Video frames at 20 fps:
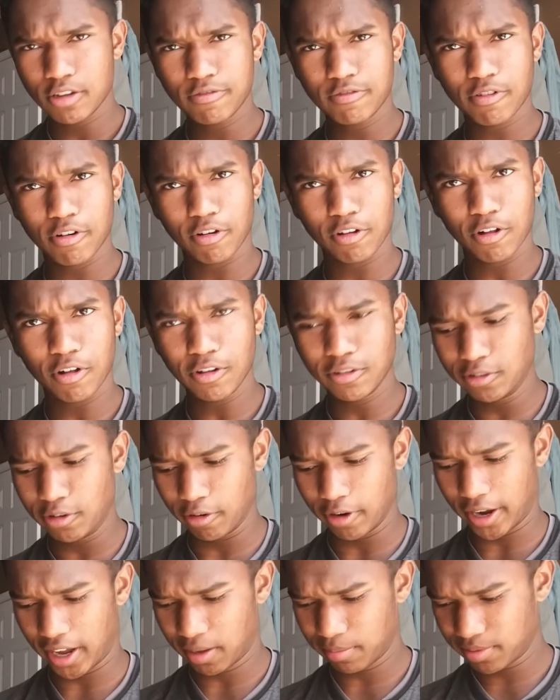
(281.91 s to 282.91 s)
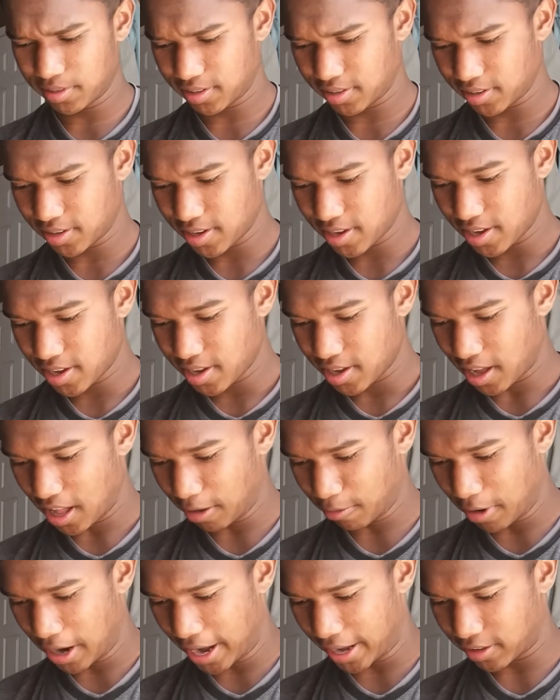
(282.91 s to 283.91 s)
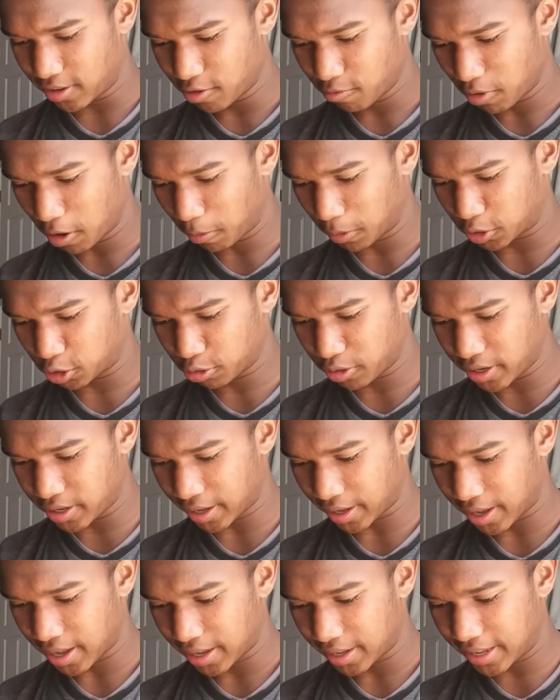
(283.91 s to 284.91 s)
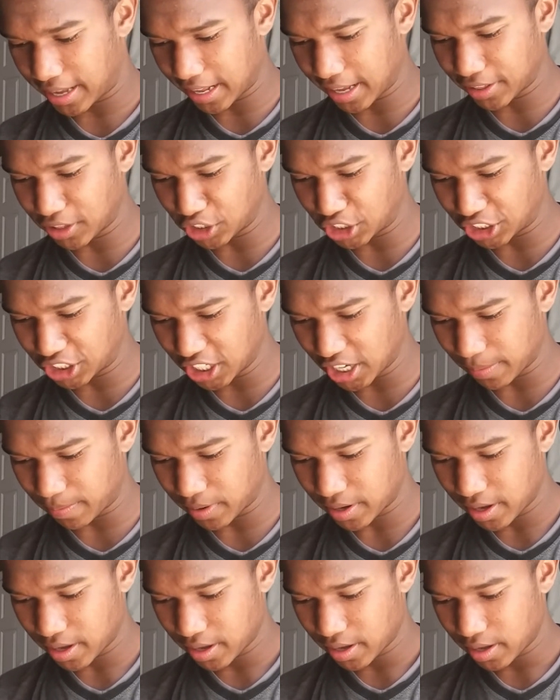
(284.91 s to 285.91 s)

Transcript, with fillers: You've grown old, Gramps. Alright, we're retreating. Get on the ship!